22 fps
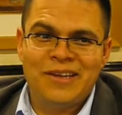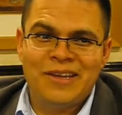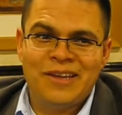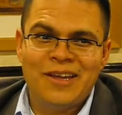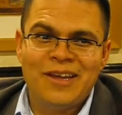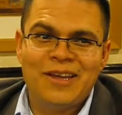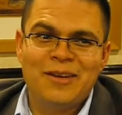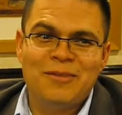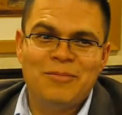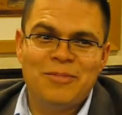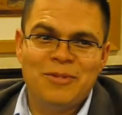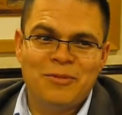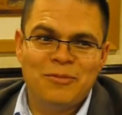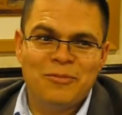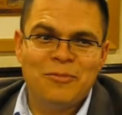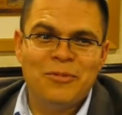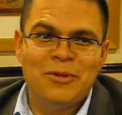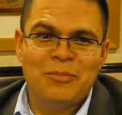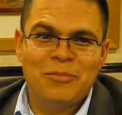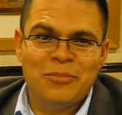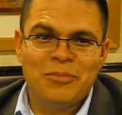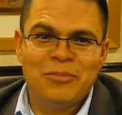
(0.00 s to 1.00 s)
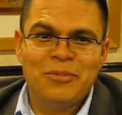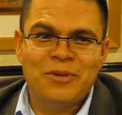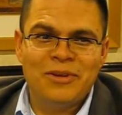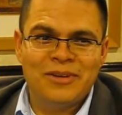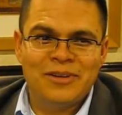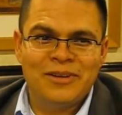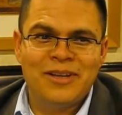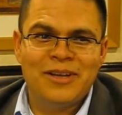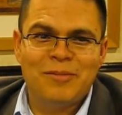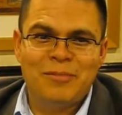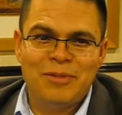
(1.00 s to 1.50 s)

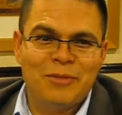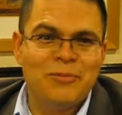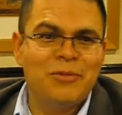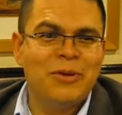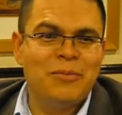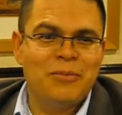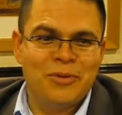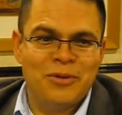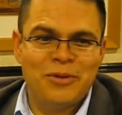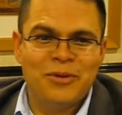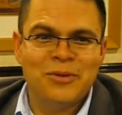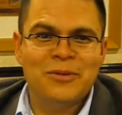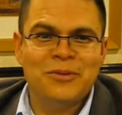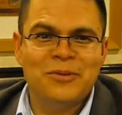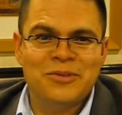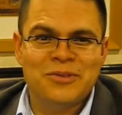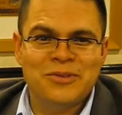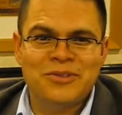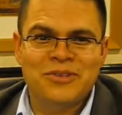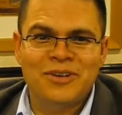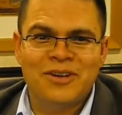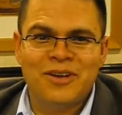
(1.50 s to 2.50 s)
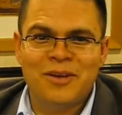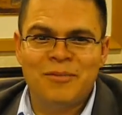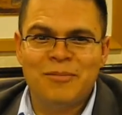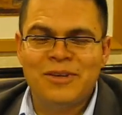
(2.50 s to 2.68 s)
had been reproduced